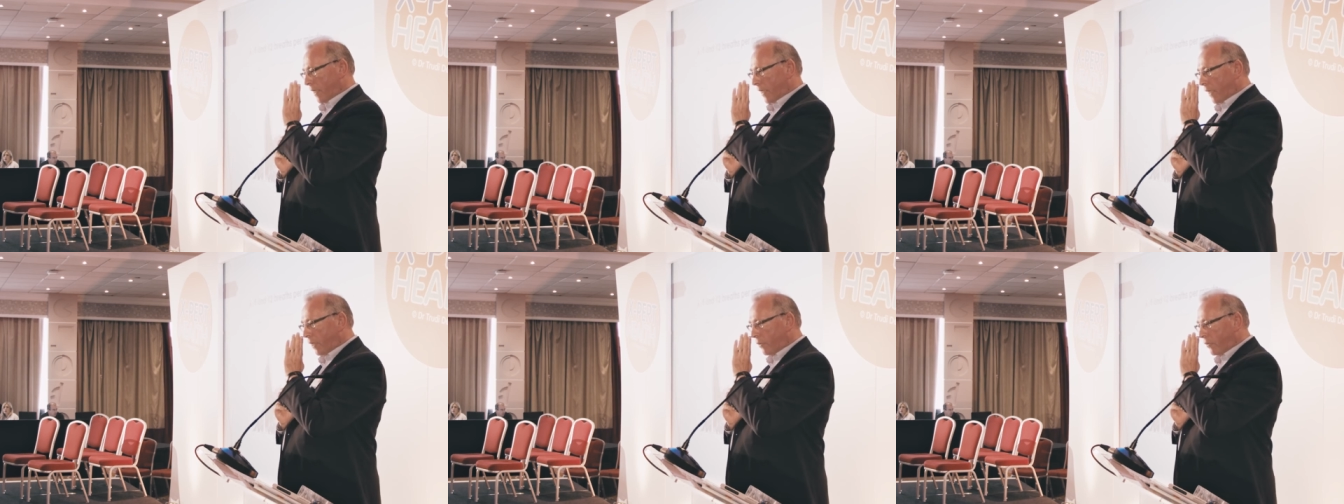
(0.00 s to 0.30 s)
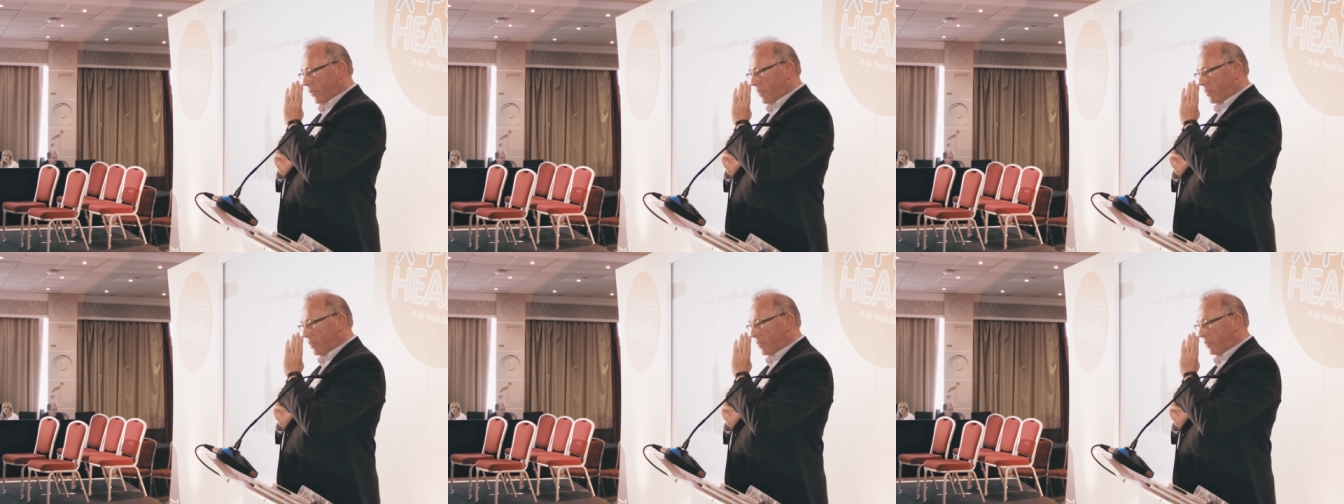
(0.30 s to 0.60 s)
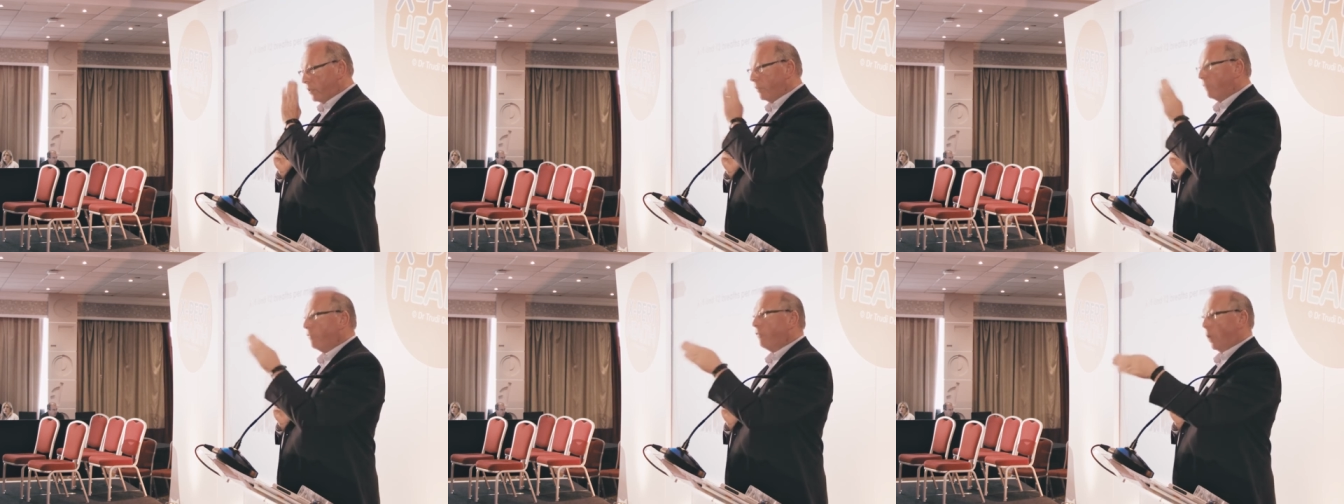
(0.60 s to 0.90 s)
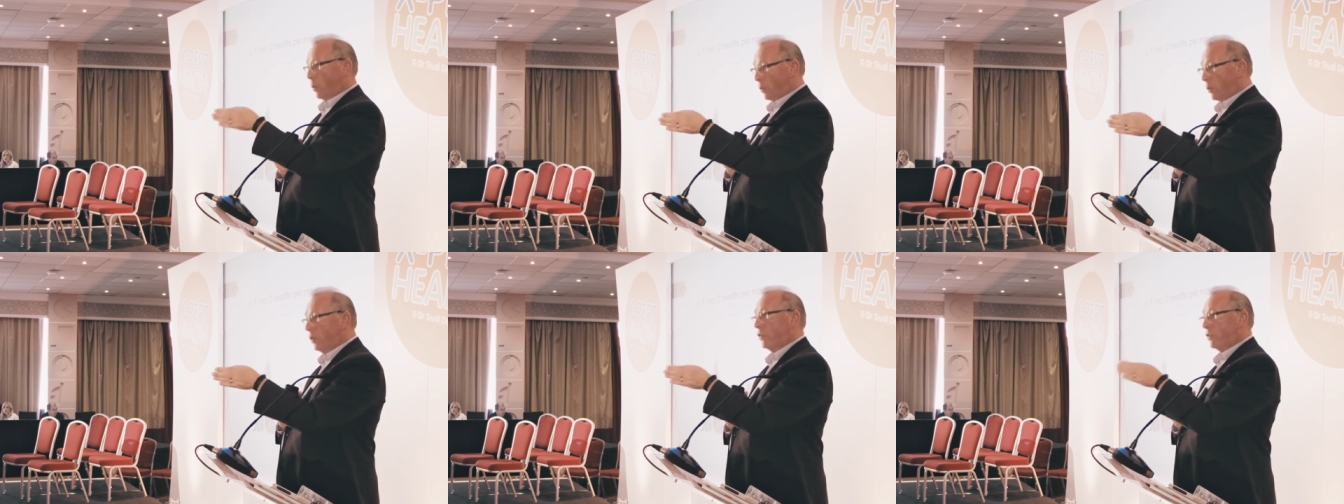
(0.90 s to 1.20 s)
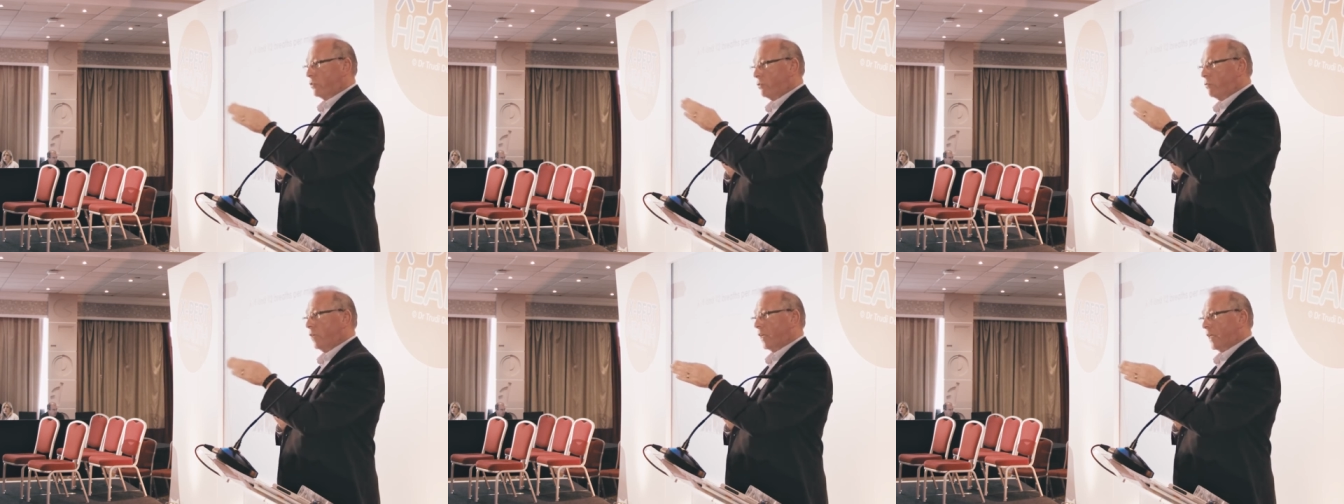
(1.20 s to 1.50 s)
it increases the
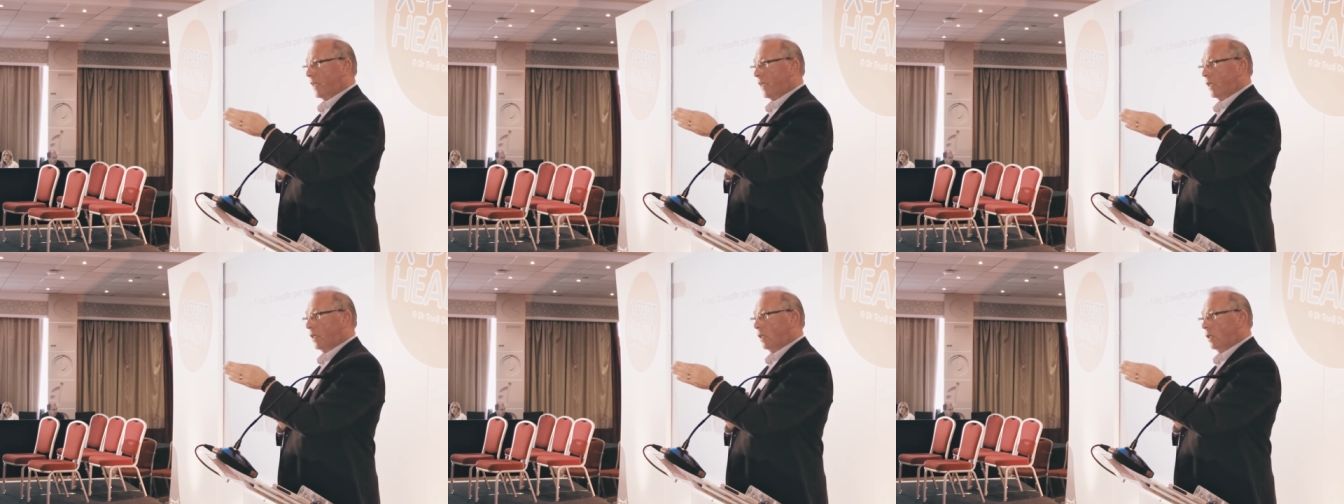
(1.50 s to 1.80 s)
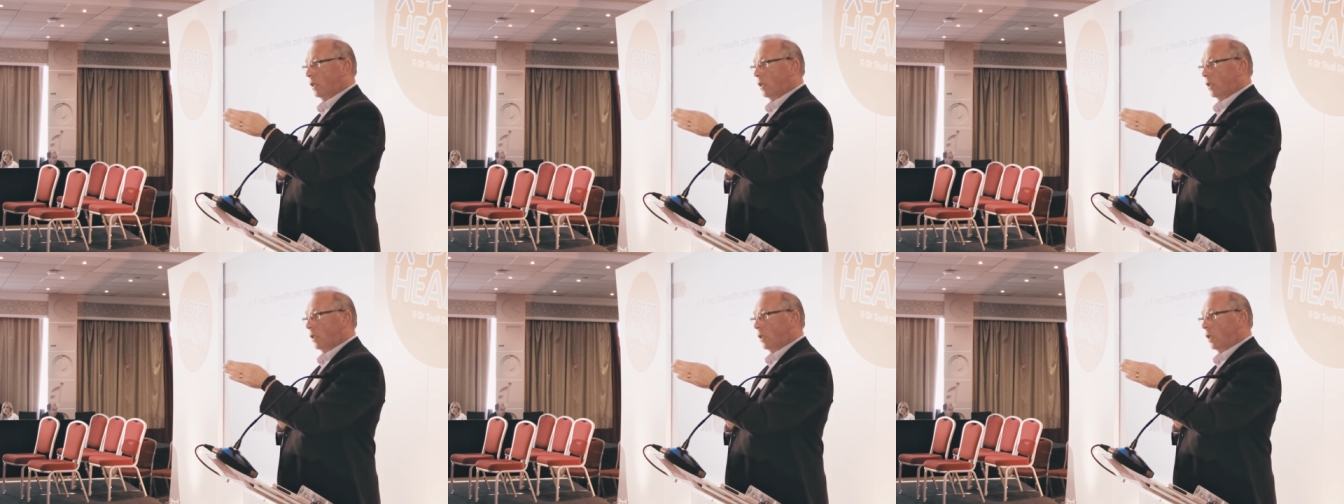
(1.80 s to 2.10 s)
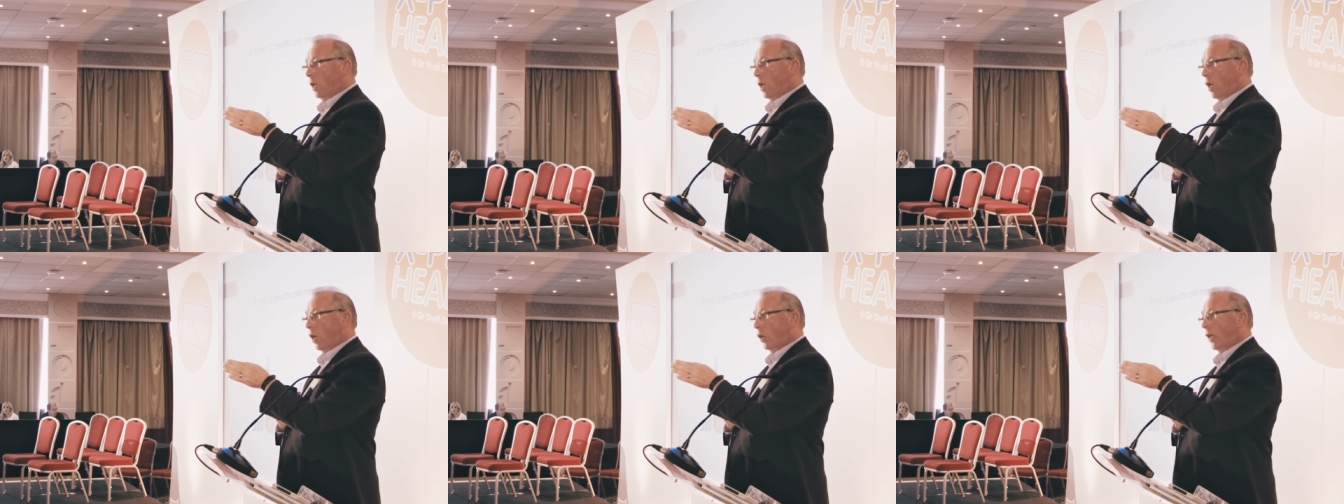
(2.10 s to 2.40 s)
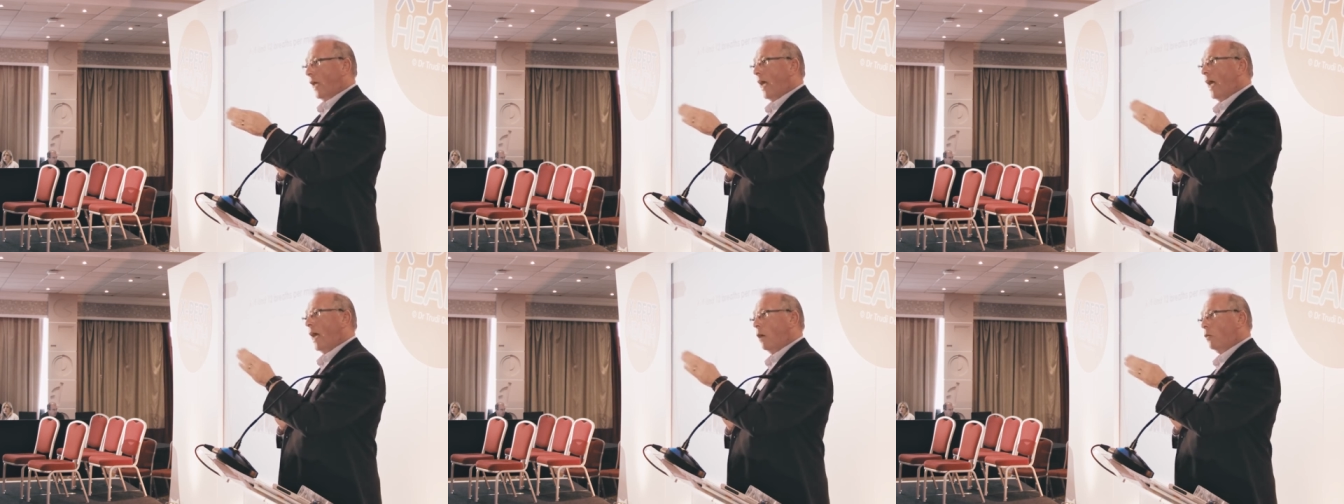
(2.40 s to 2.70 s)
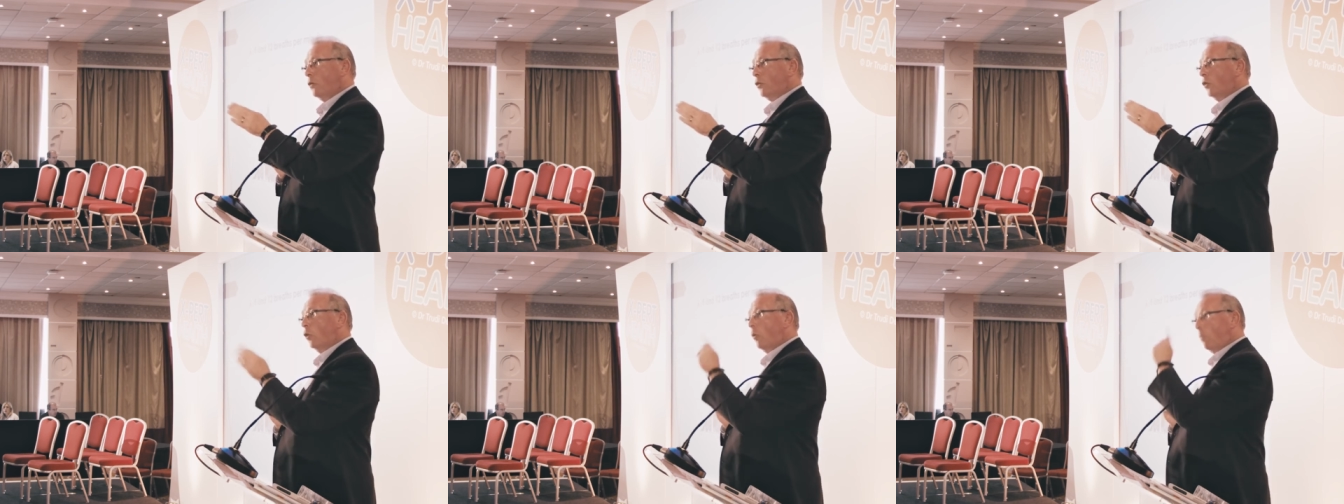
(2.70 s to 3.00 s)
focus really on
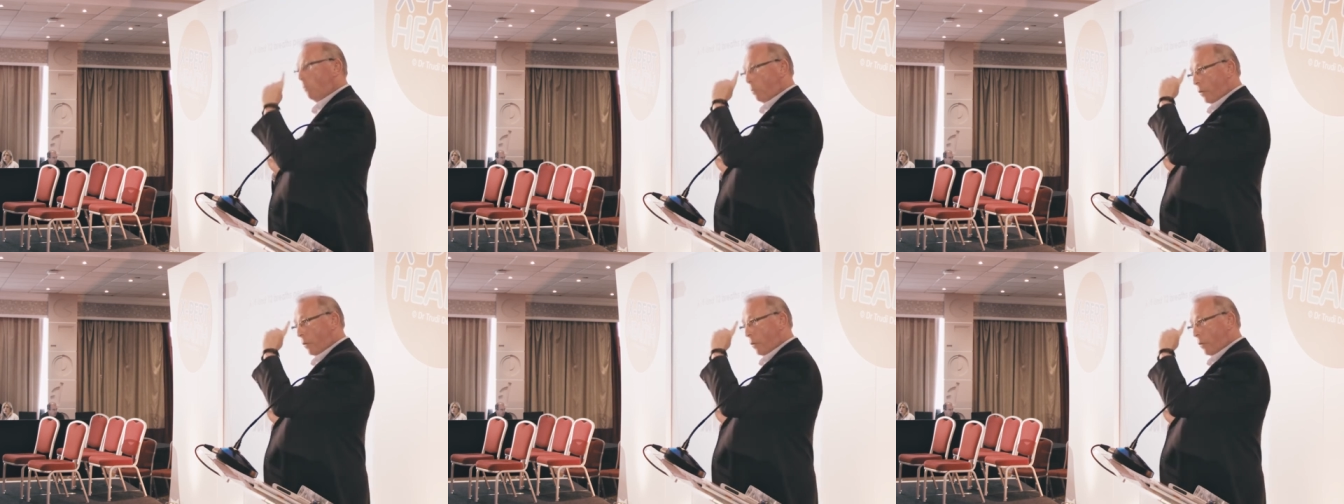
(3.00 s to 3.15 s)
how your